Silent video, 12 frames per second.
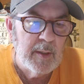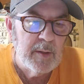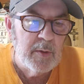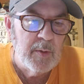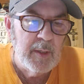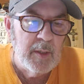
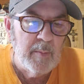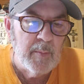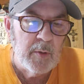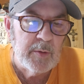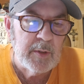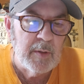You hear
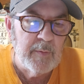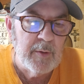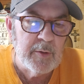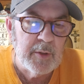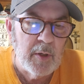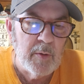most of
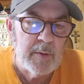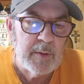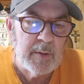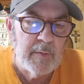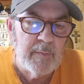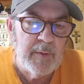your
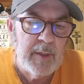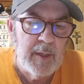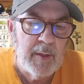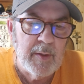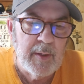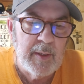jokes
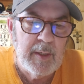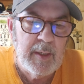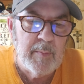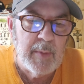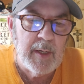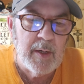via
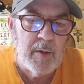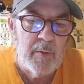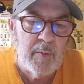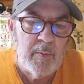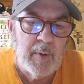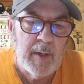
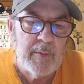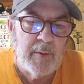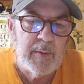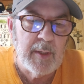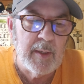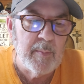email rather
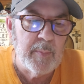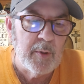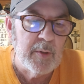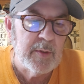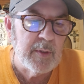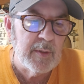than in
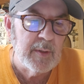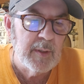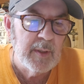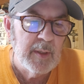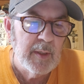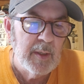person.
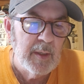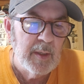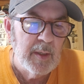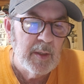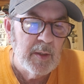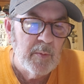
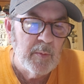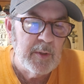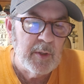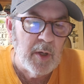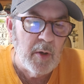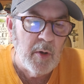When
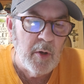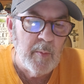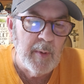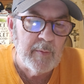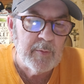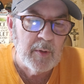you go
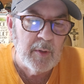home after